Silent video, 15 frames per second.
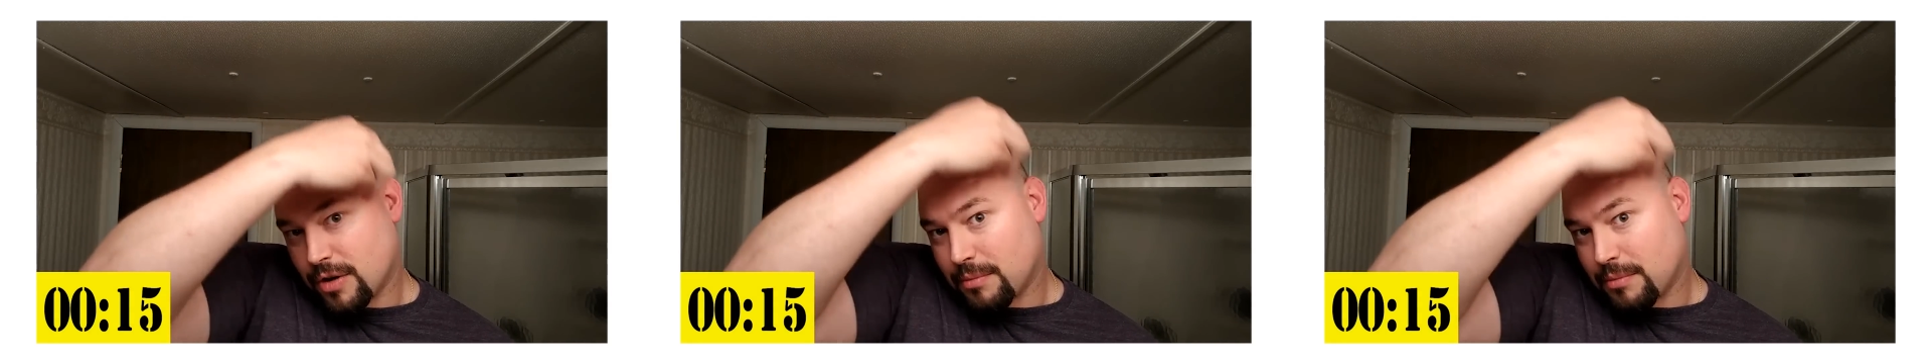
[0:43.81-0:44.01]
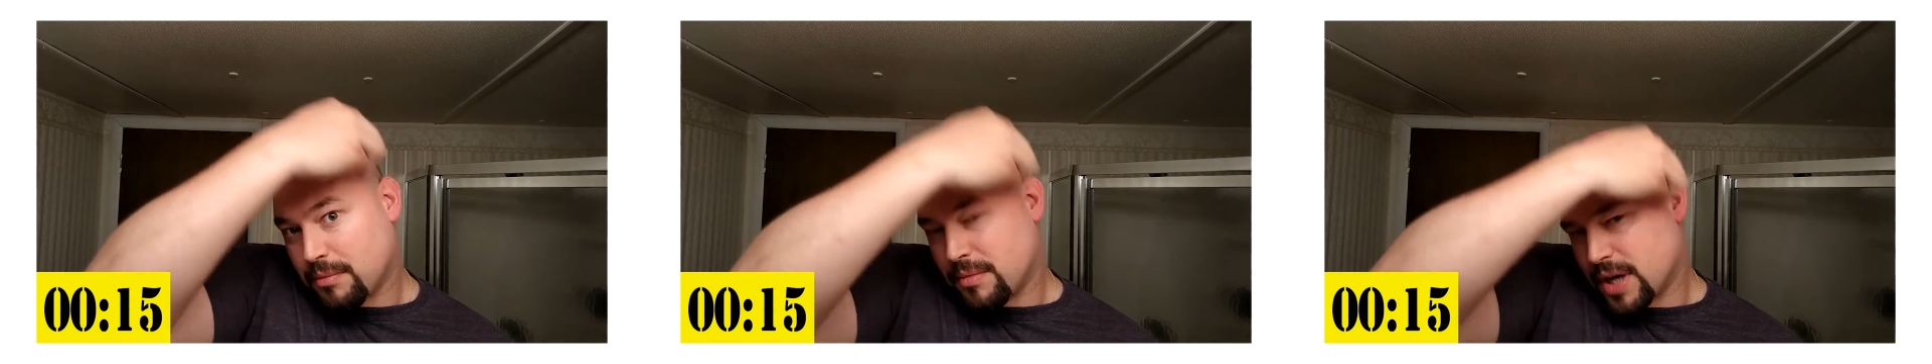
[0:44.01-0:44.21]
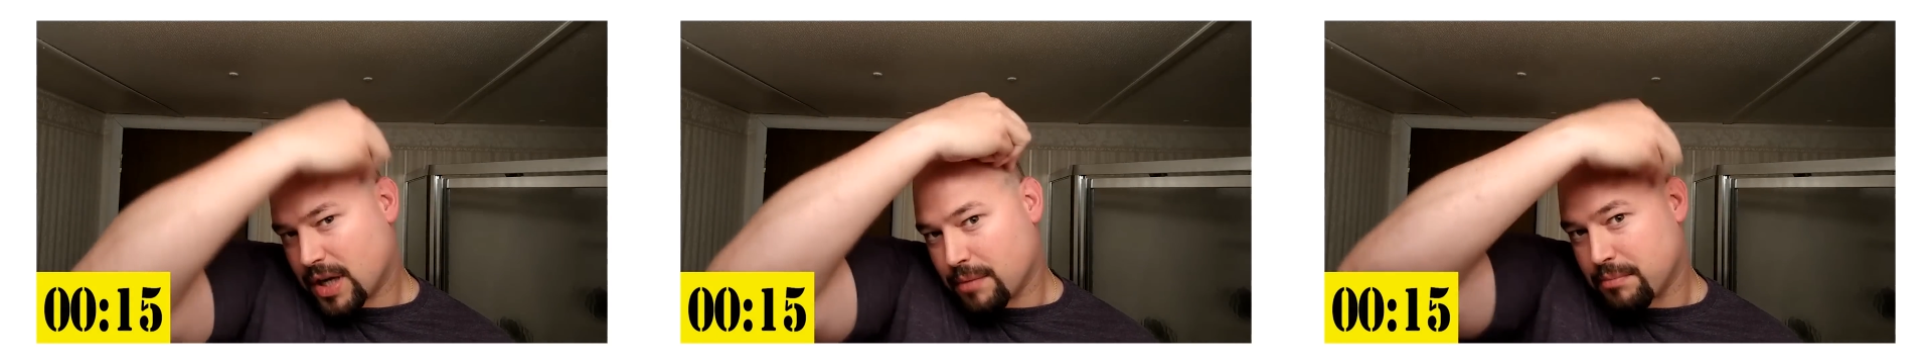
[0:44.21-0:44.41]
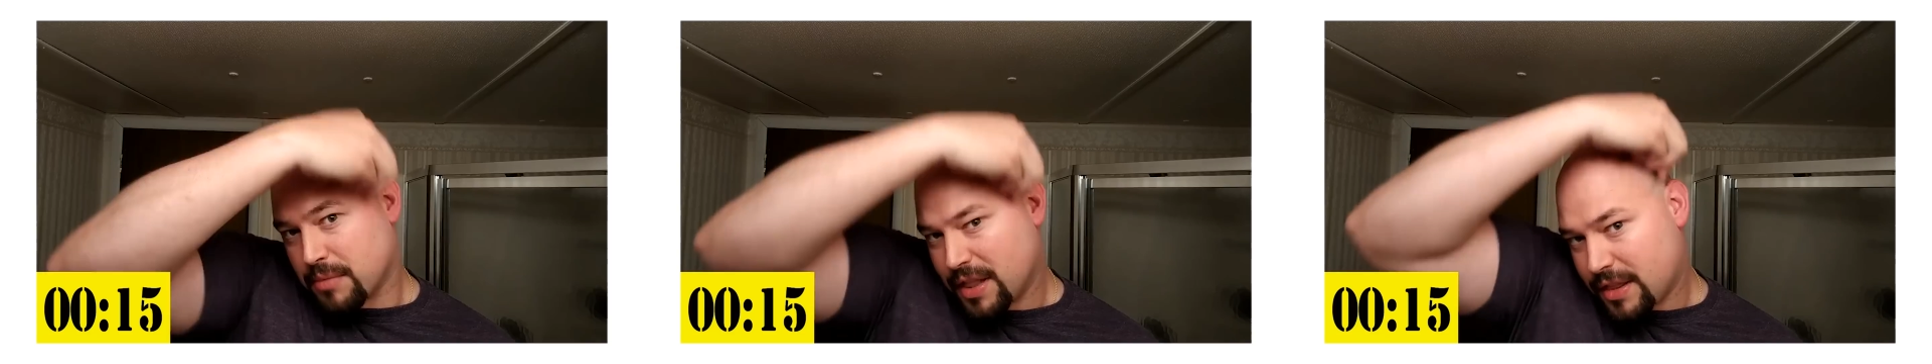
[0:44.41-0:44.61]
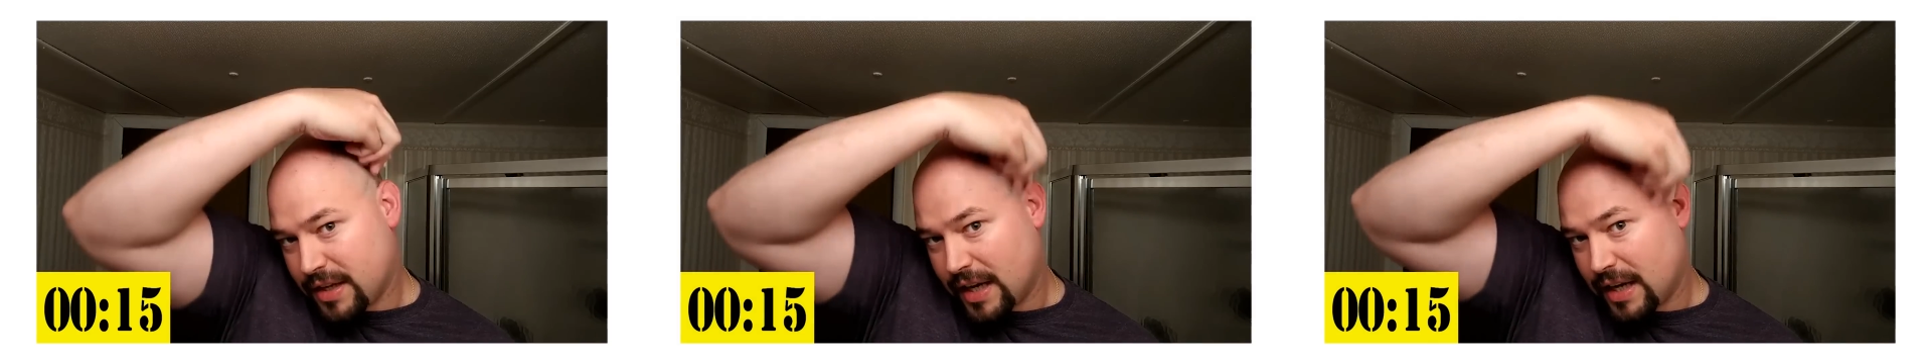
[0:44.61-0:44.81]
over like a
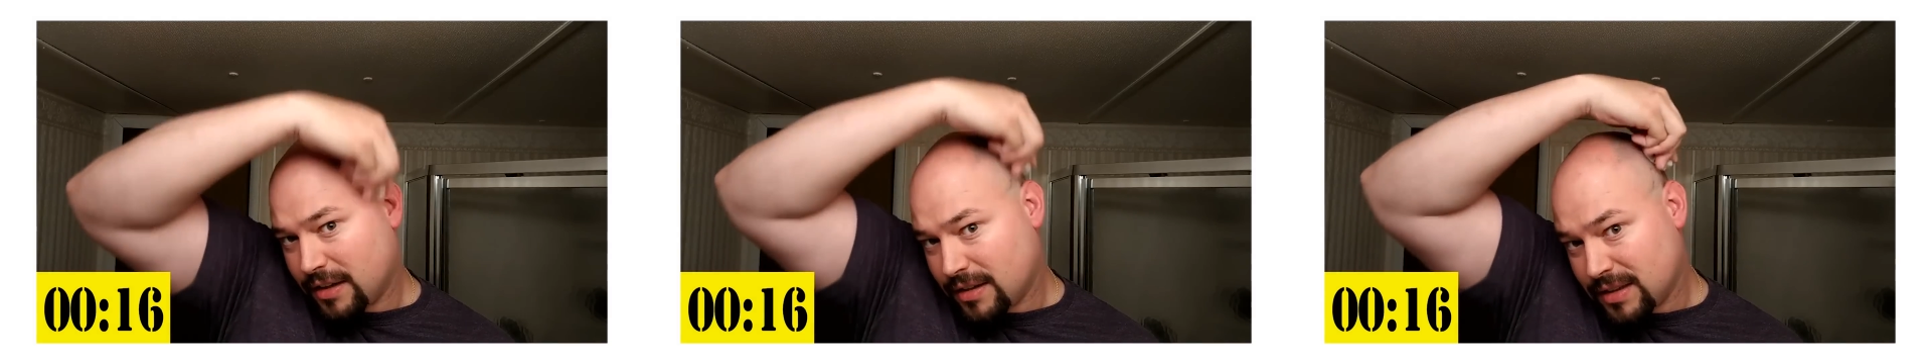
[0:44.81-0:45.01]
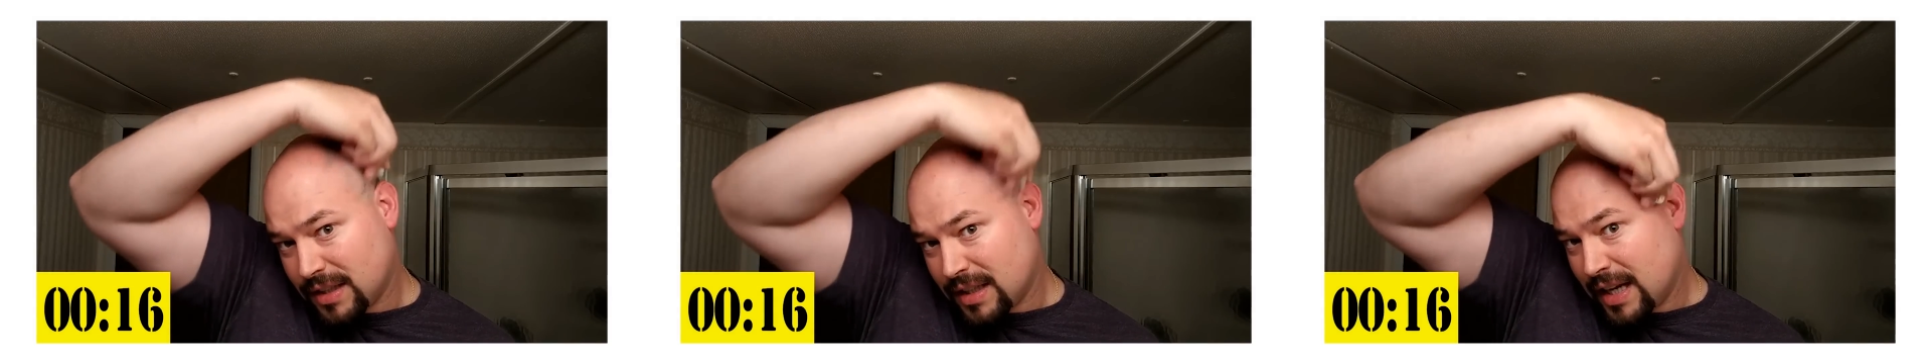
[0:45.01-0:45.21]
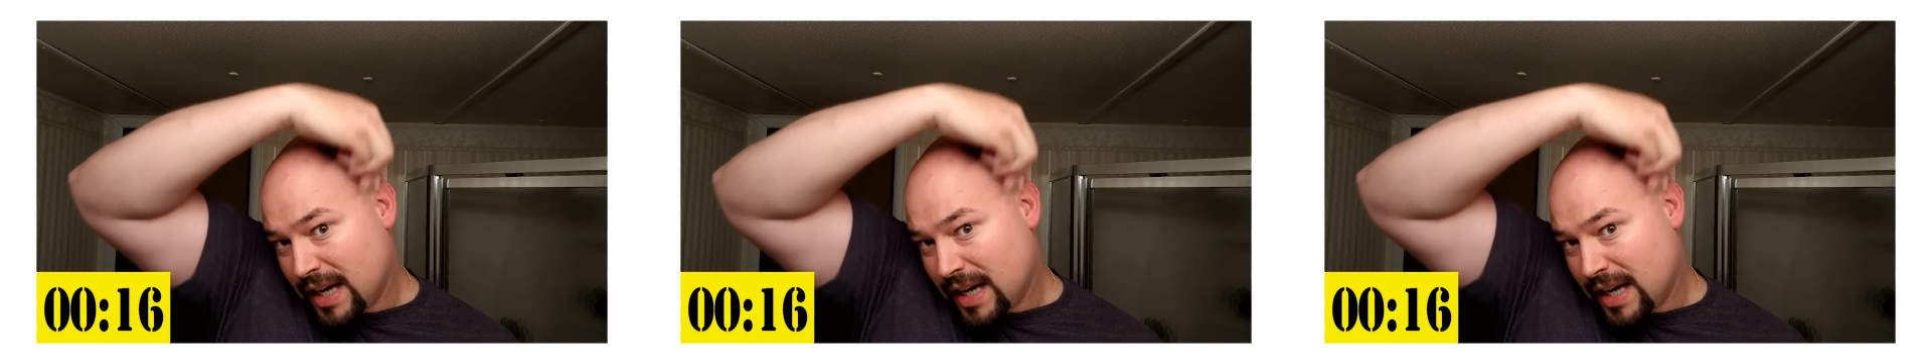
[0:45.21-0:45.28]
month now,